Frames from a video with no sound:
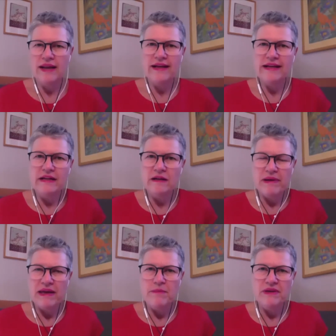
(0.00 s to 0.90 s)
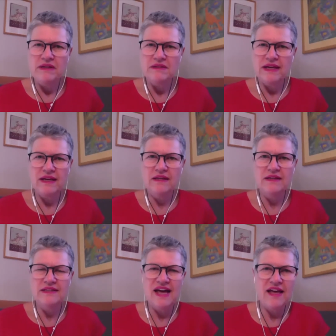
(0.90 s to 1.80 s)
little babies they can
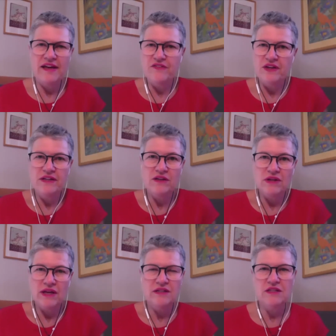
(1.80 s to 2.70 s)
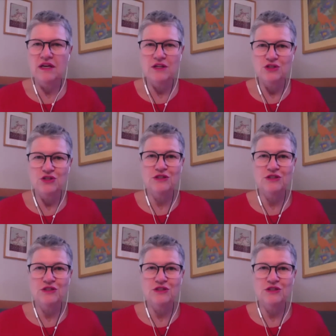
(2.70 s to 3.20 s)
die if they don't get touched